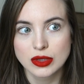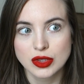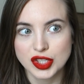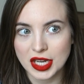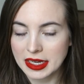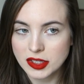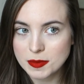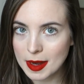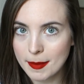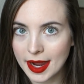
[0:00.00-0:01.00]
change
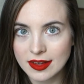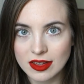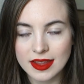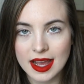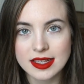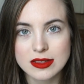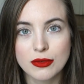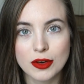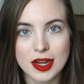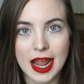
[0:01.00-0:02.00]
my mind on that,
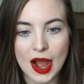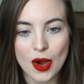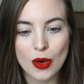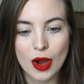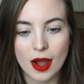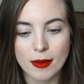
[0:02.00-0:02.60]
for now,